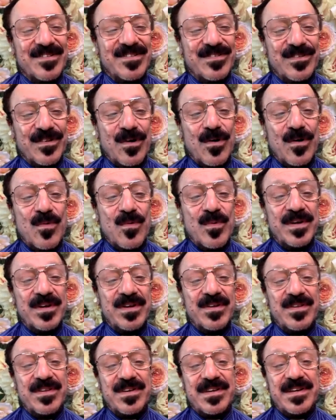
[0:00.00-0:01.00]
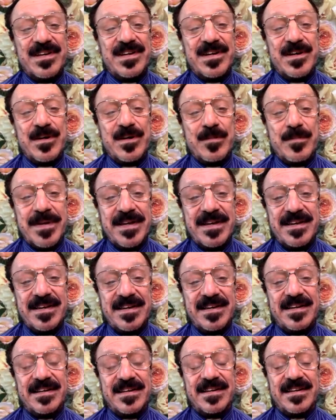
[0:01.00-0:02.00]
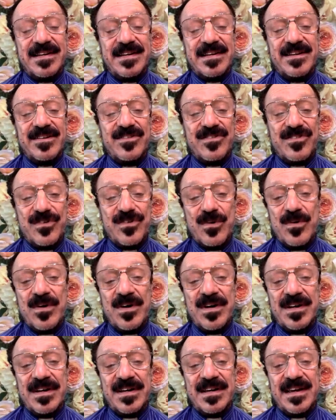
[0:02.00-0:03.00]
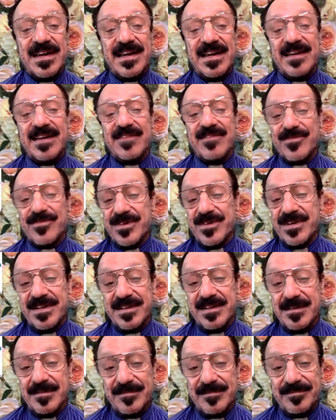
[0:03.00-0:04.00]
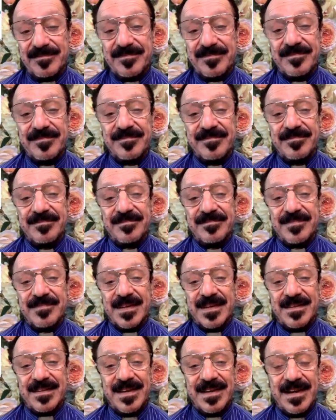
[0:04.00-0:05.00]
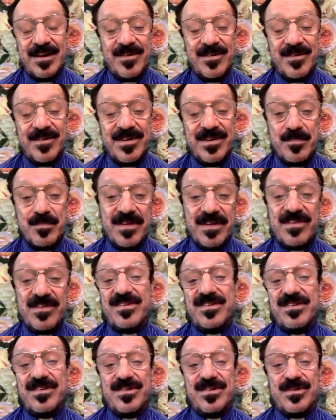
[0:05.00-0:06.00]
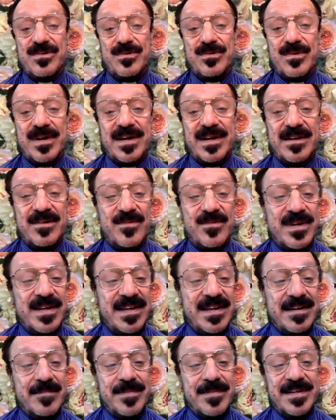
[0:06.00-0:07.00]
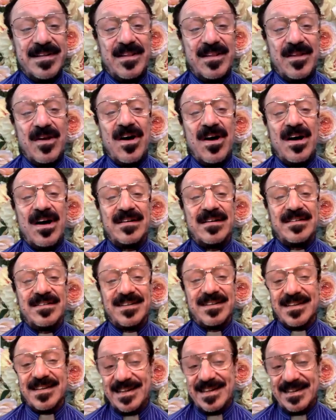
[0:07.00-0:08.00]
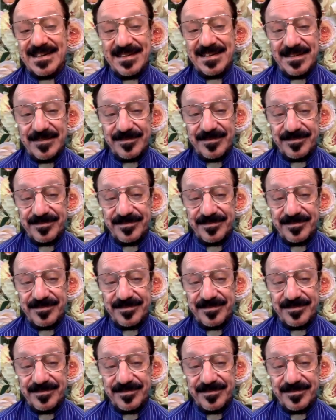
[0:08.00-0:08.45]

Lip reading: so will the year begin in joy and freedom. There is much to do, and we have been long delayed.